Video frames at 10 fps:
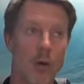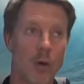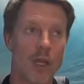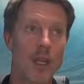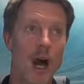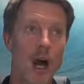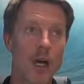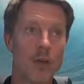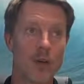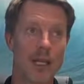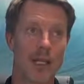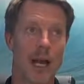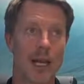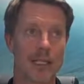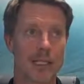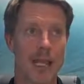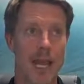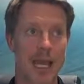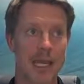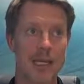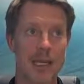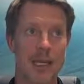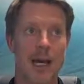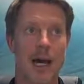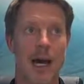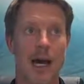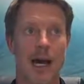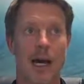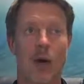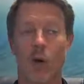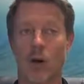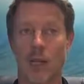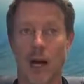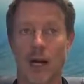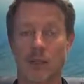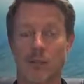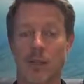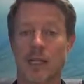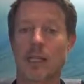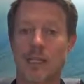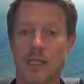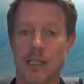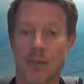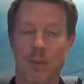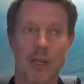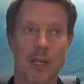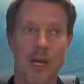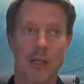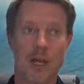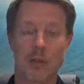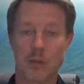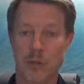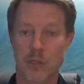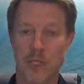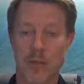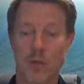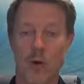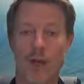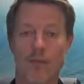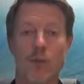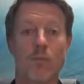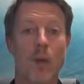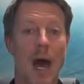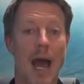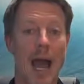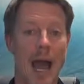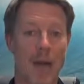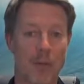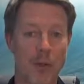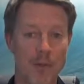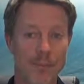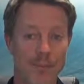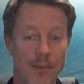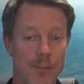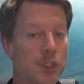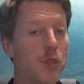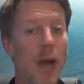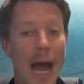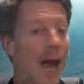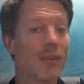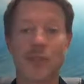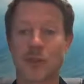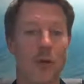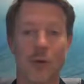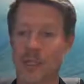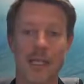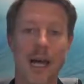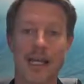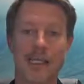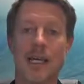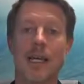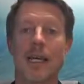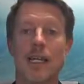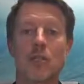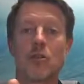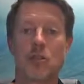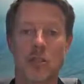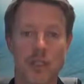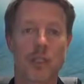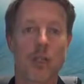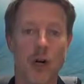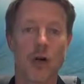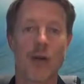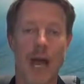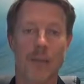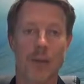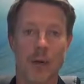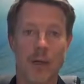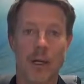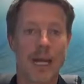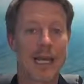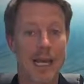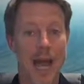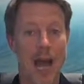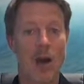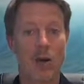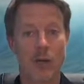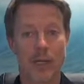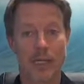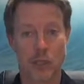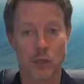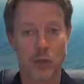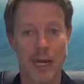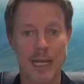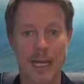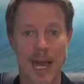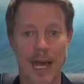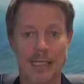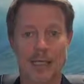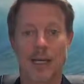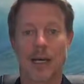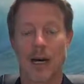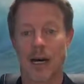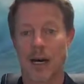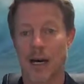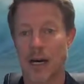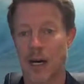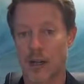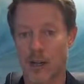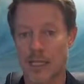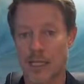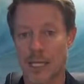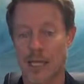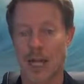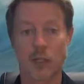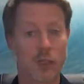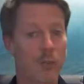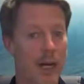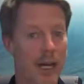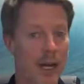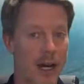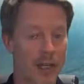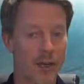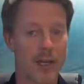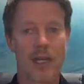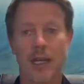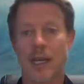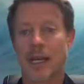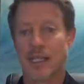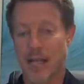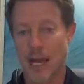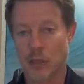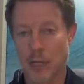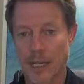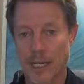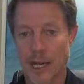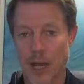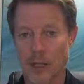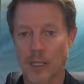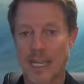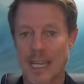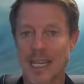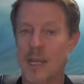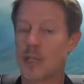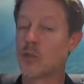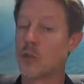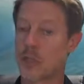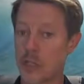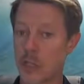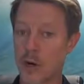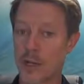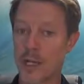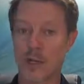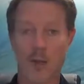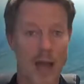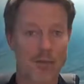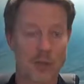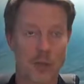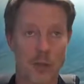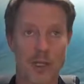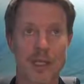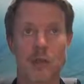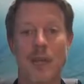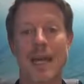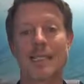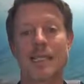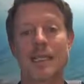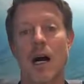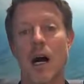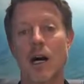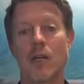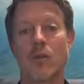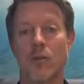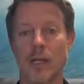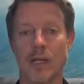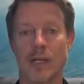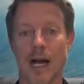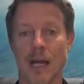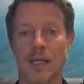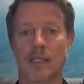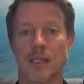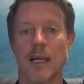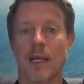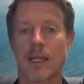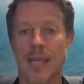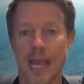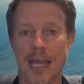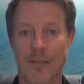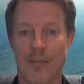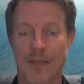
Well, an unrealized gain or loss, but in this example, I'll use the same one. If you bought Apple, but you haven't sold it yet, and you still own Apple, and now it's trading at $110. You bought it at 100. It's now trading at 110. You still own it. You haven't sold it. So that is an unrealized gain.